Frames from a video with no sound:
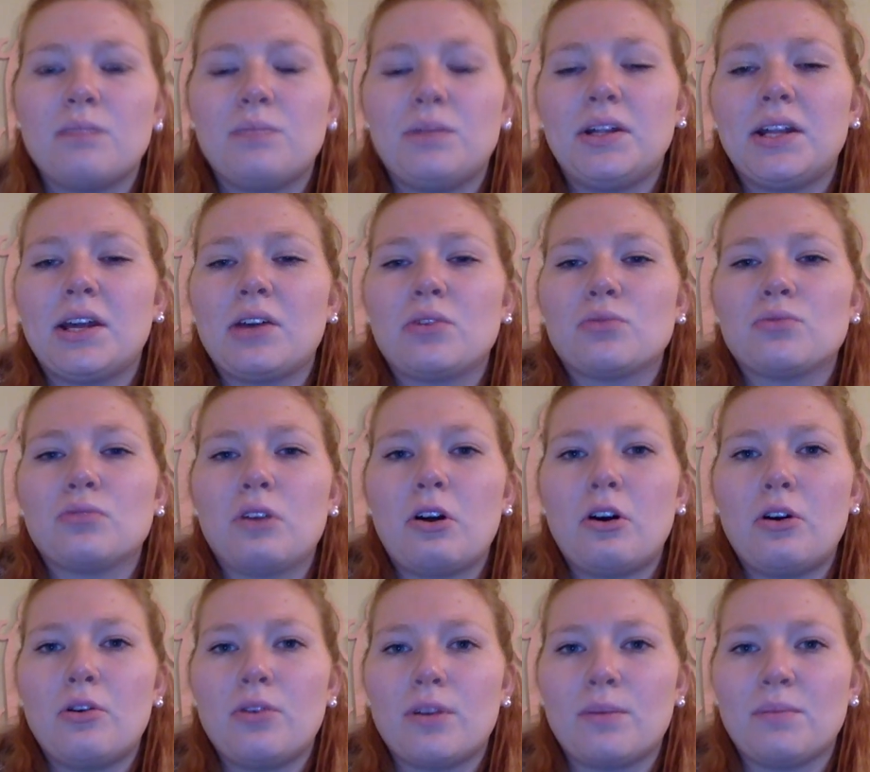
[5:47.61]
Building a
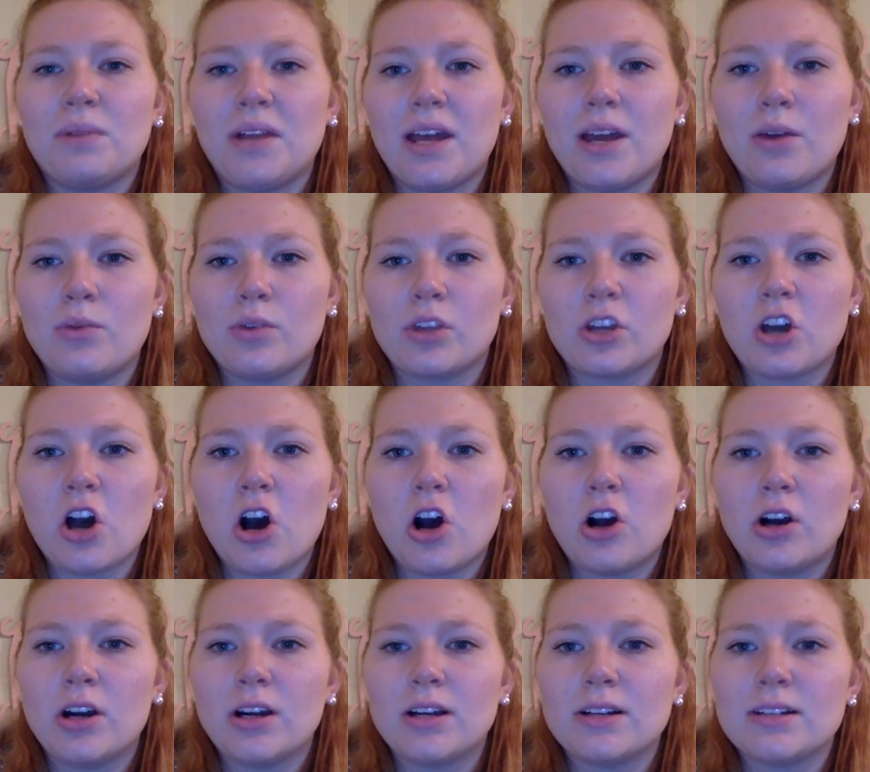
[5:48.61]
road and playing with
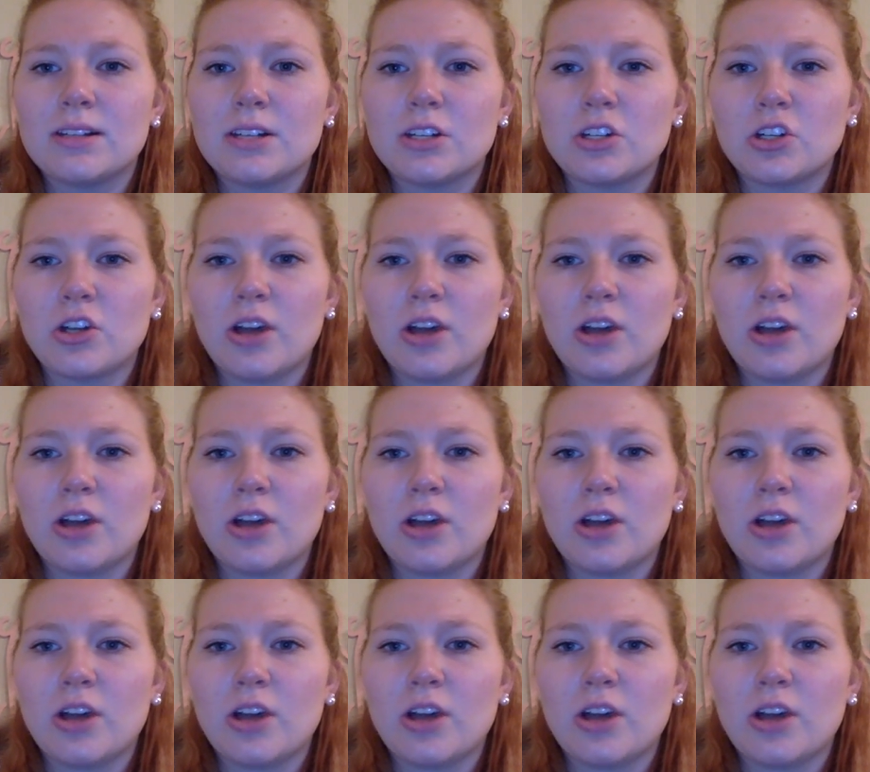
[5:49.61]
cars is